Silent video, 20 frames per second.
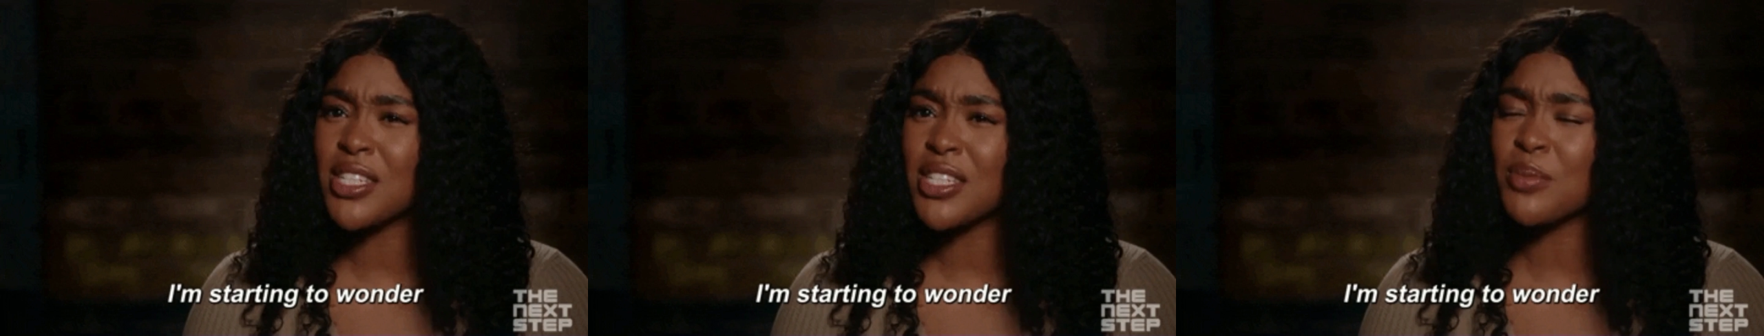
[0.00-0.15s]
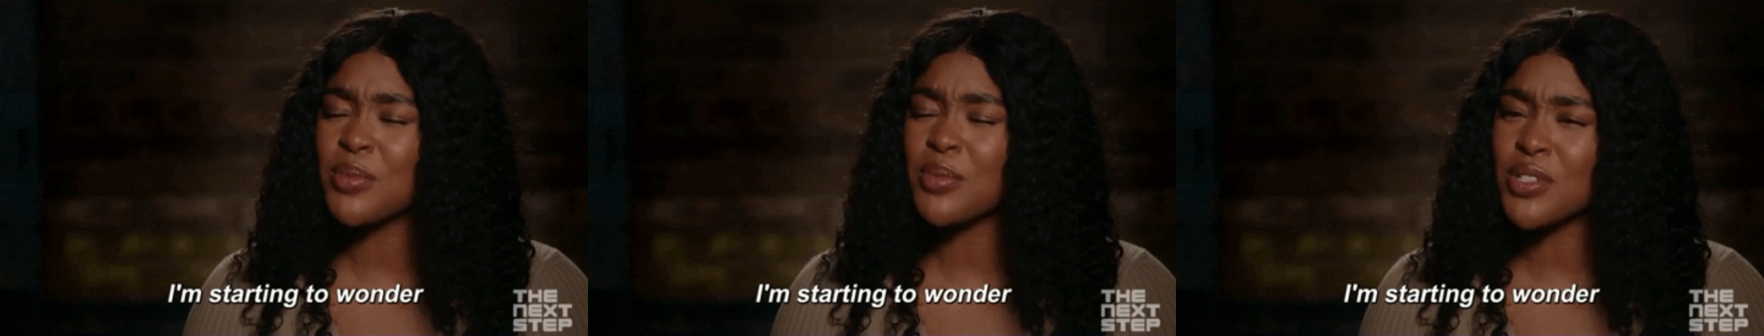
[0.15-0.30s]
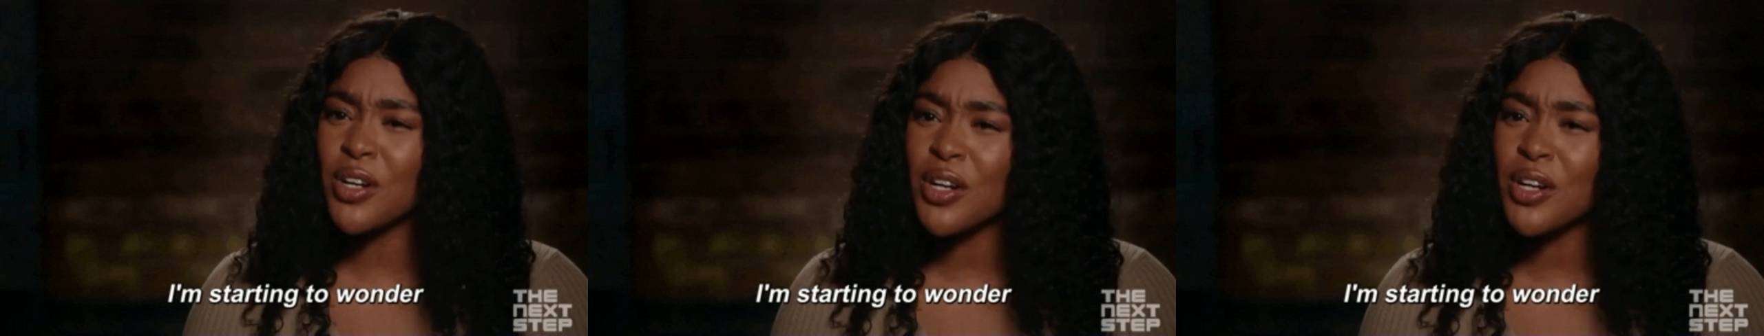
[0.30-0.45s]

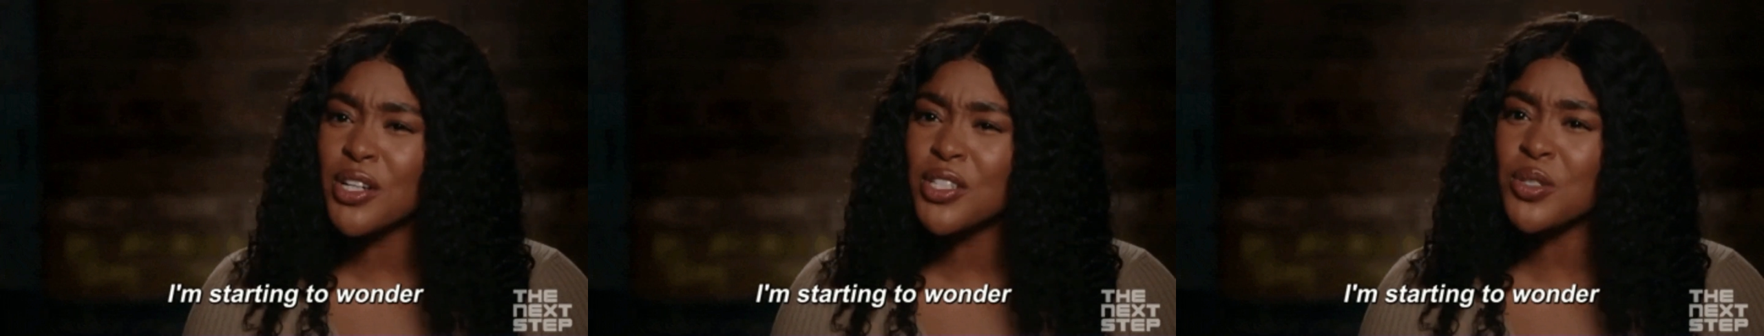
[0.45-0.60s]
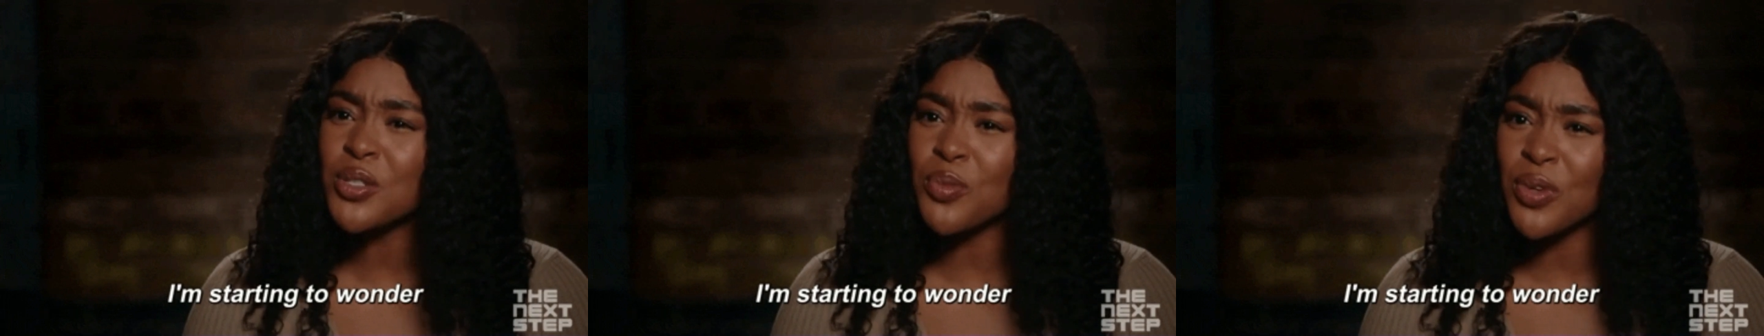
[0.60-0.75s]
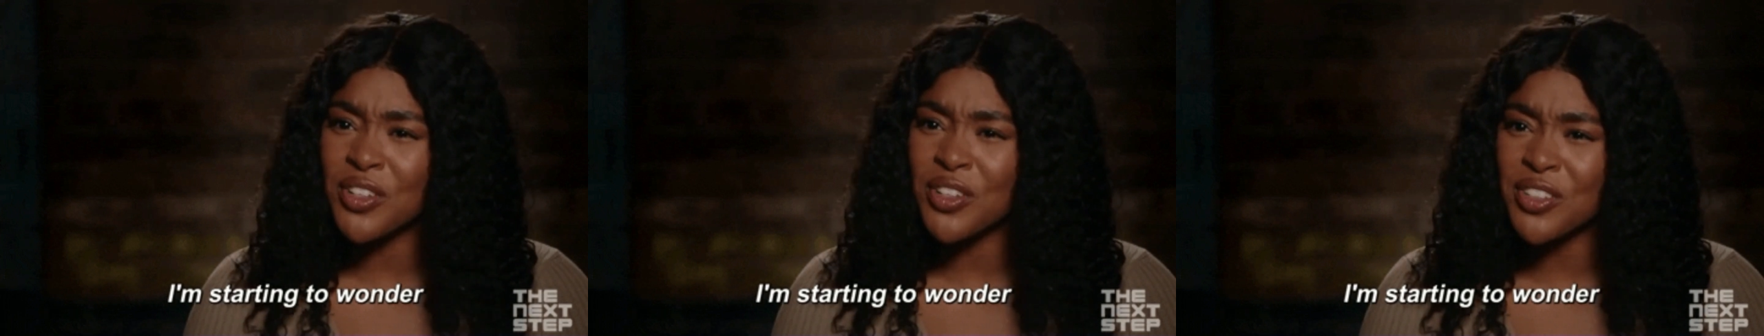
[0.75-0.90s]
What the hell am
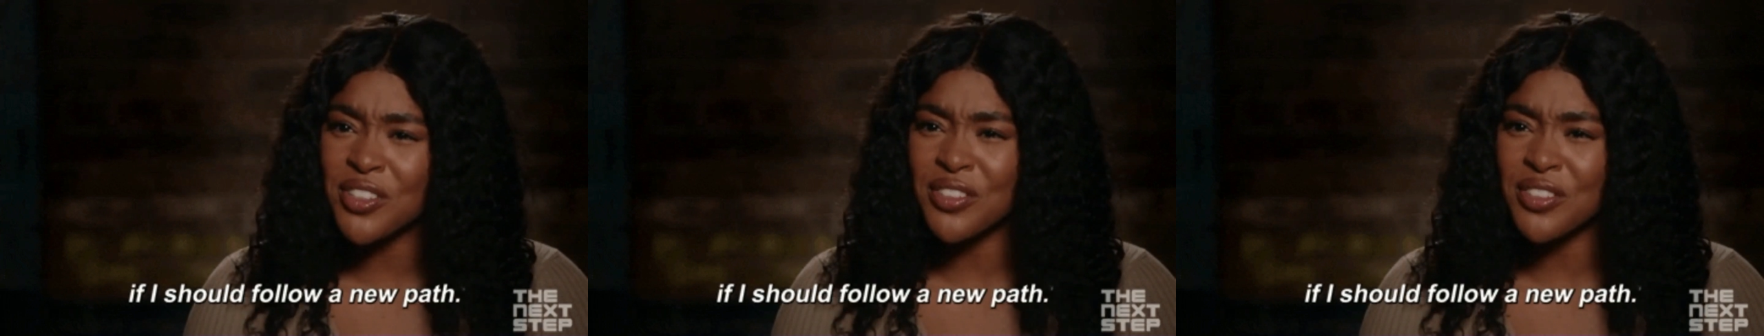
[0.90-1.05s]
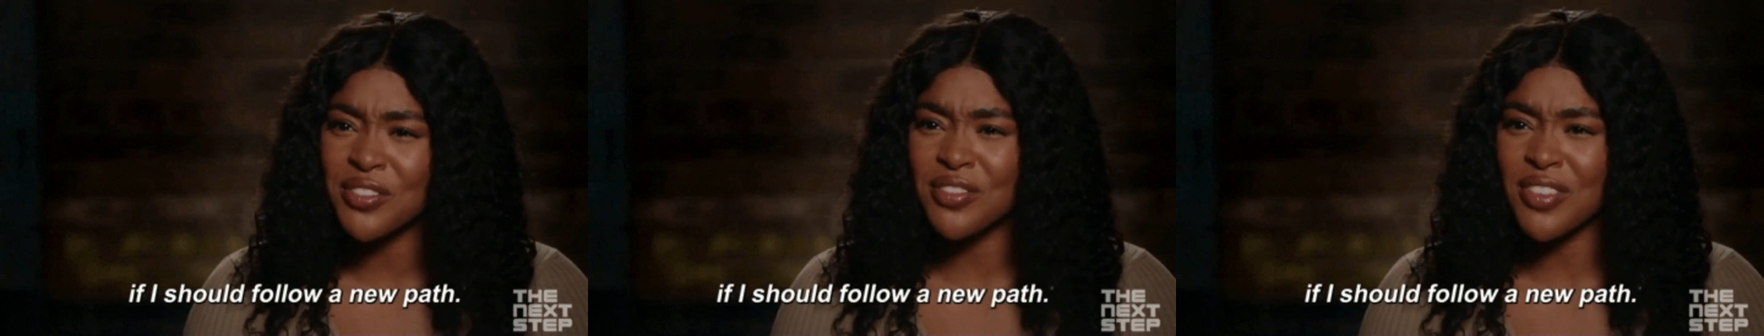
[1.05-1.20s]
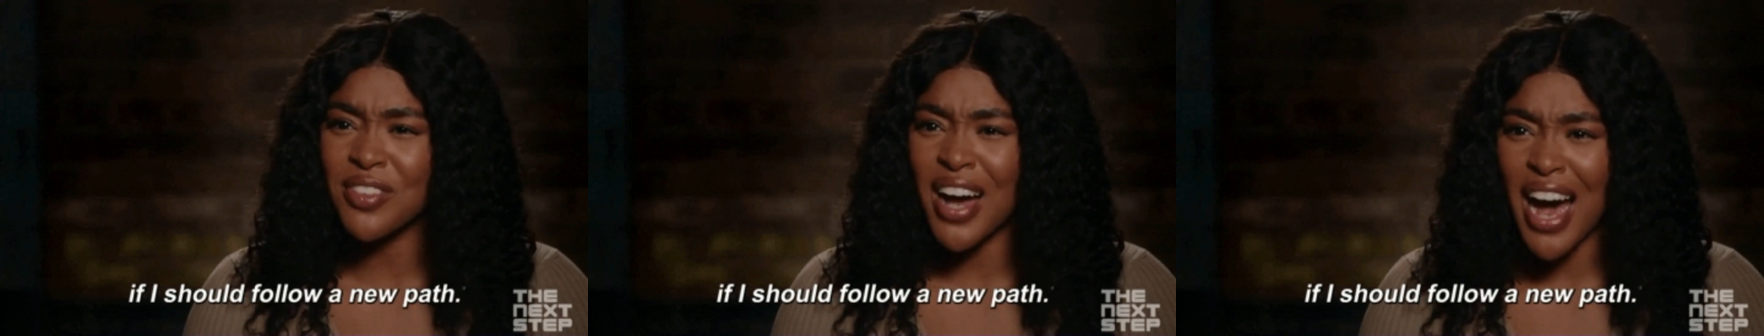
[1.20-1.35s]
I
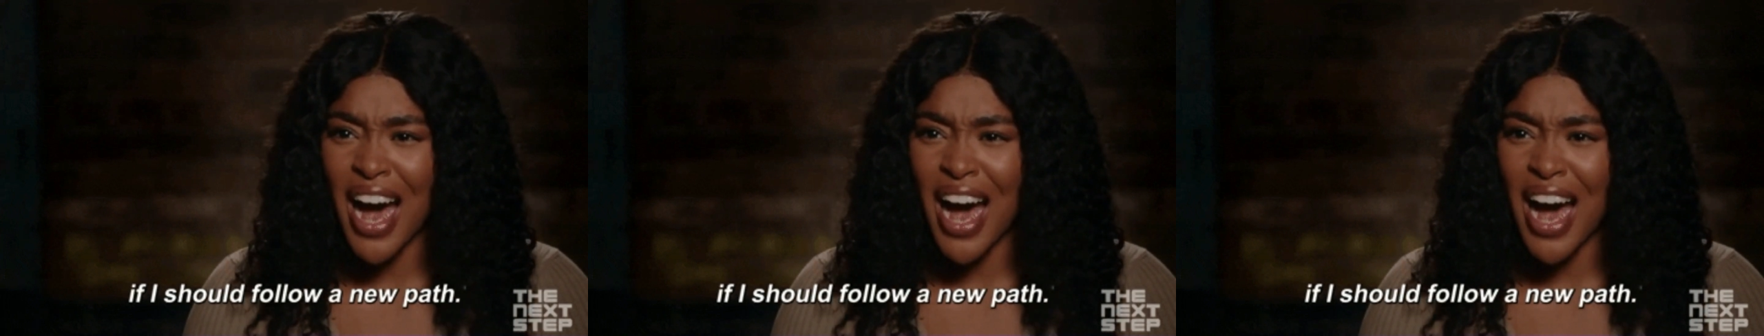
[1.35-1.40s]
doing